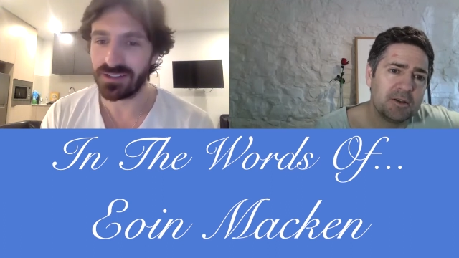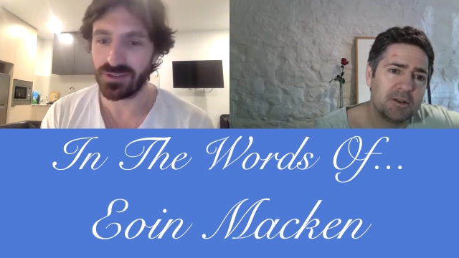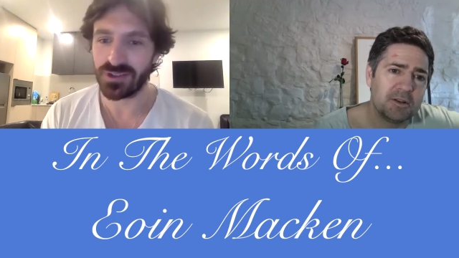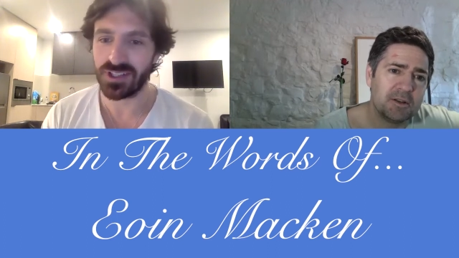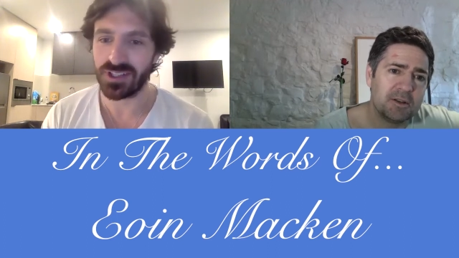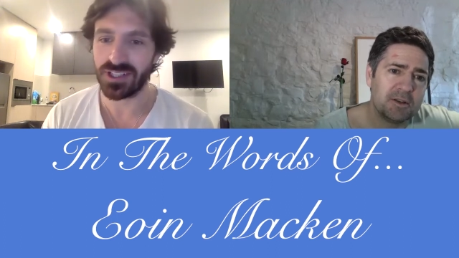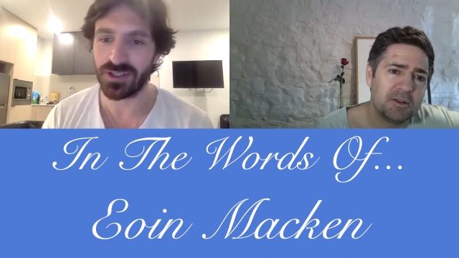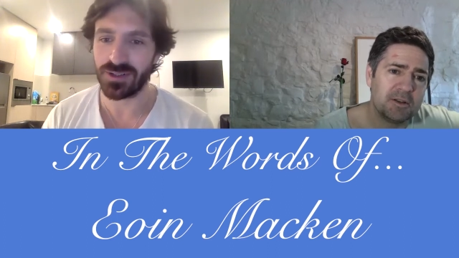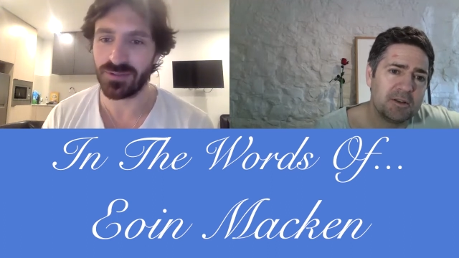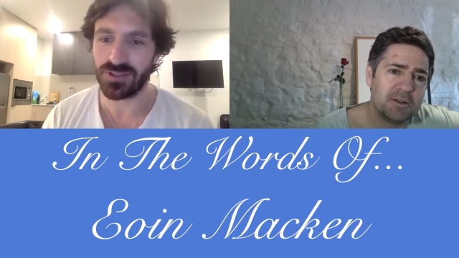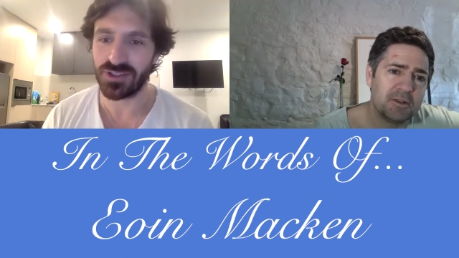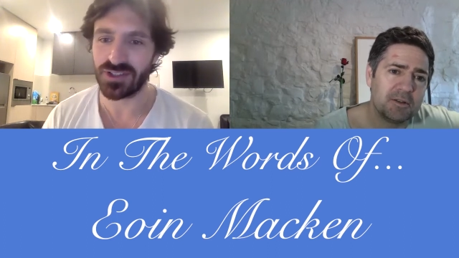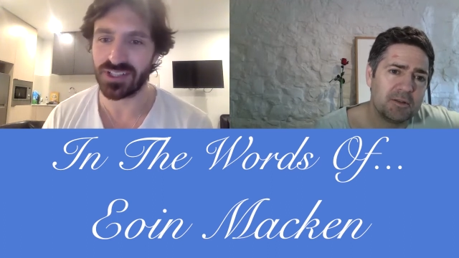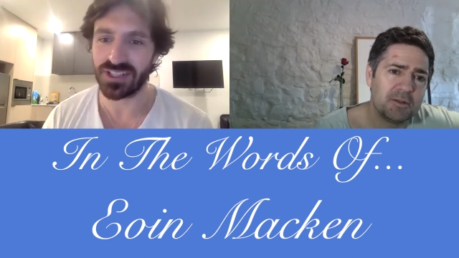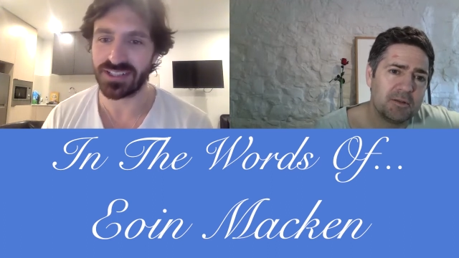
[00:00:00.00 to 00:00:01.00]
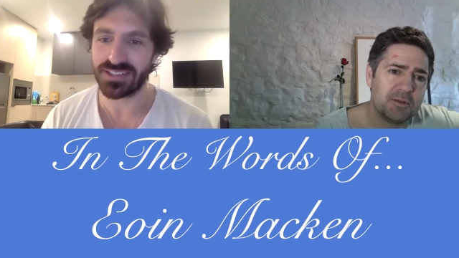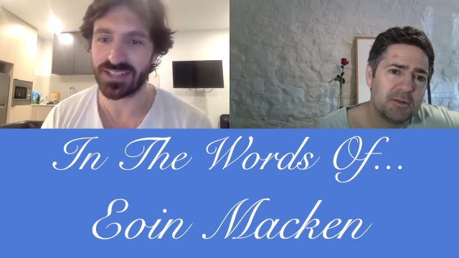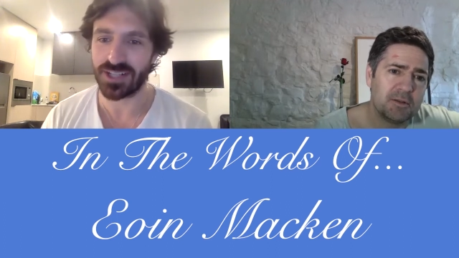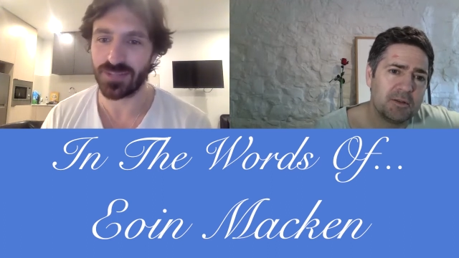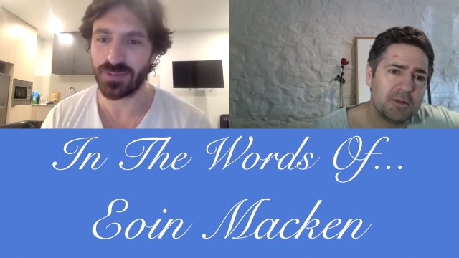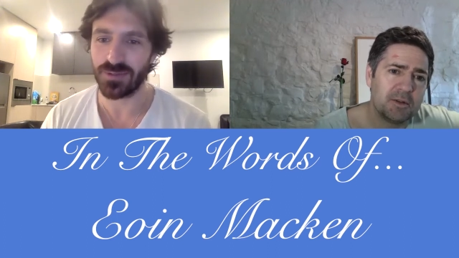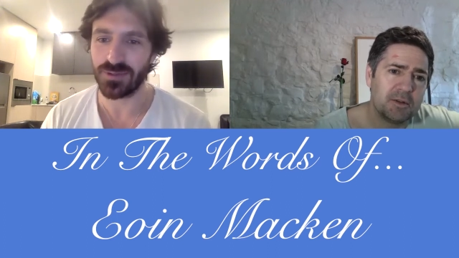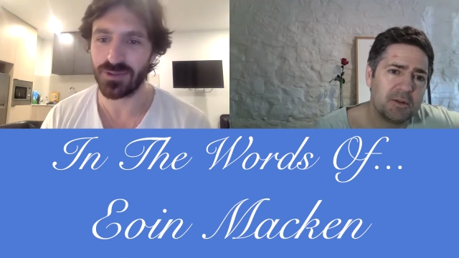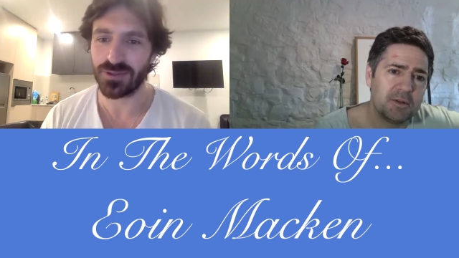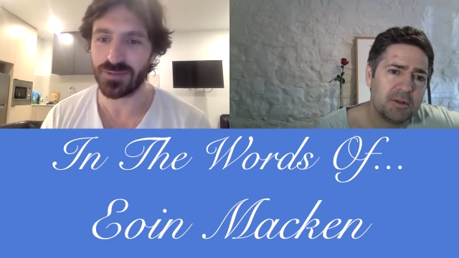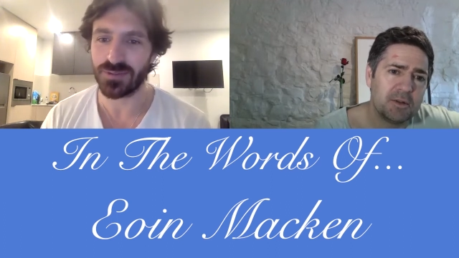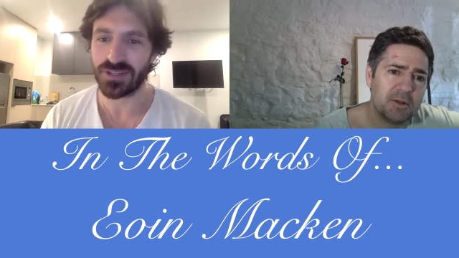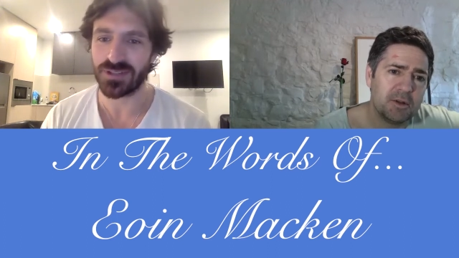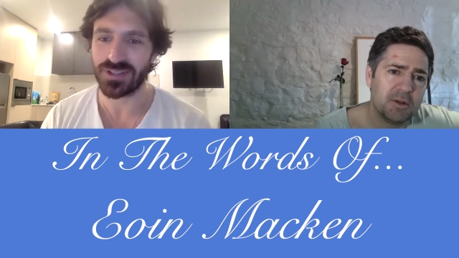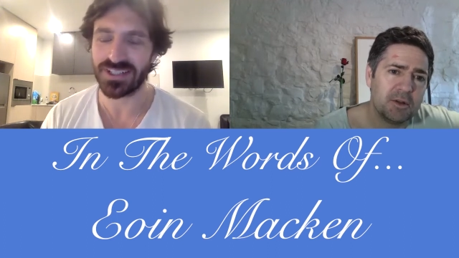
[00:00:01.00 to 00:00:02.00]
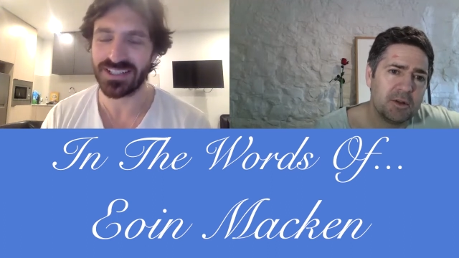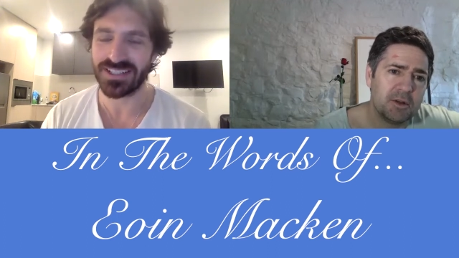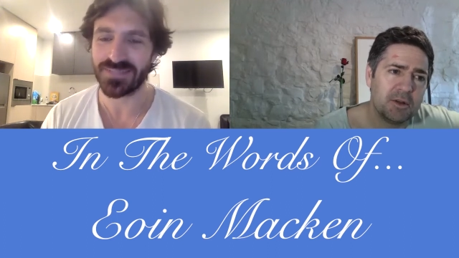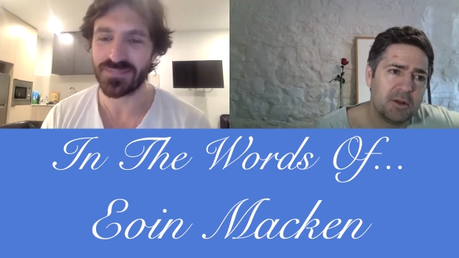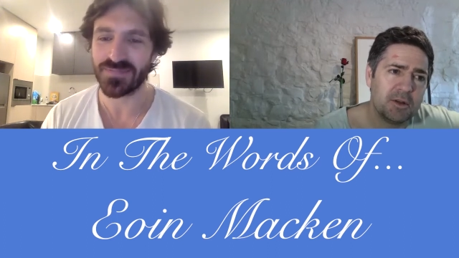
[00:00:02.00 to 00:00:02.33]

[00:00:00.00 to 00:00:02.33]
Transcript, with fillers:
Speaker 1: If you see, you know, the Vincent Cassel movies, Mesrine.